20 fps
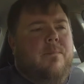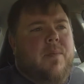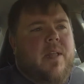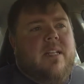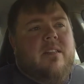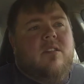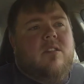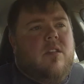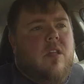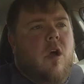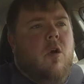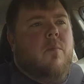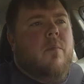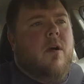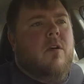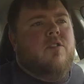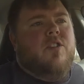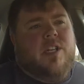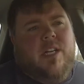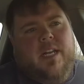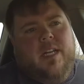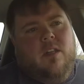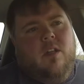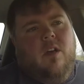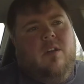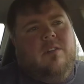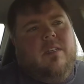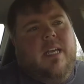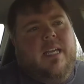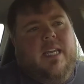In slow motion, it
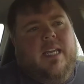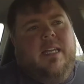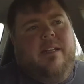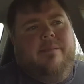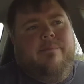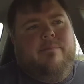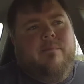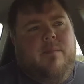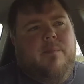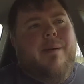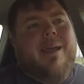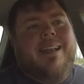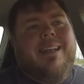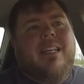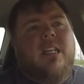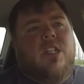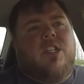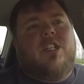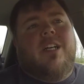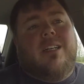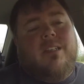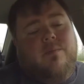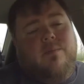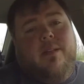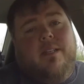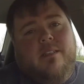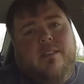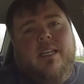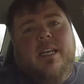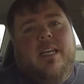looks like he made an
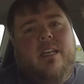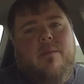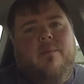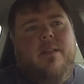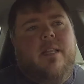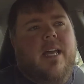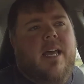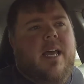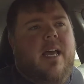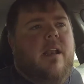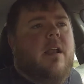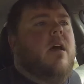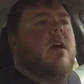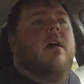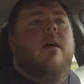adjustment to hit him in the head.